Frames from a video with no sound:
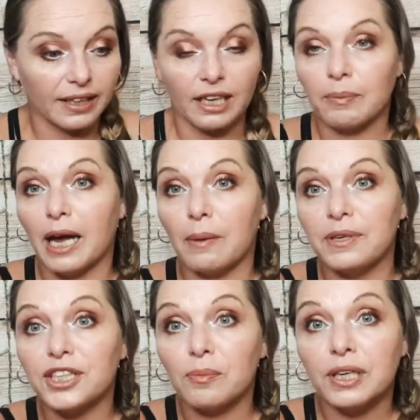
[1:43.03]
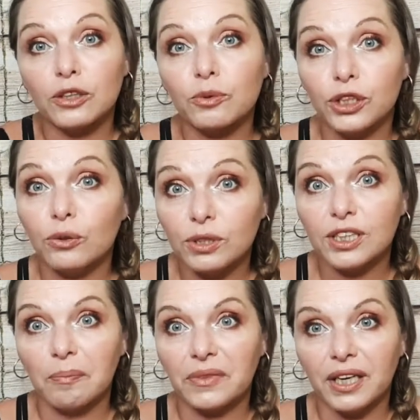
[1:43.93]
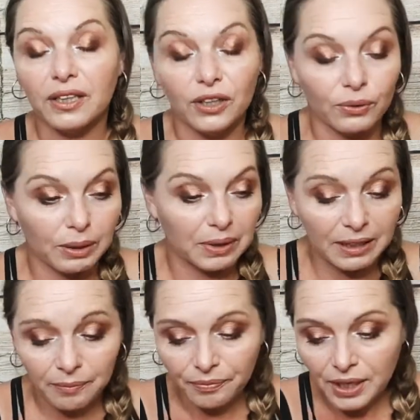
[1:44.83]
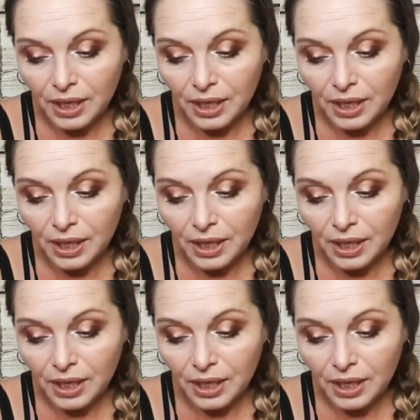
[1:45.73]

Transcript: Like I'm happy somebody else will use something. You know what I mean?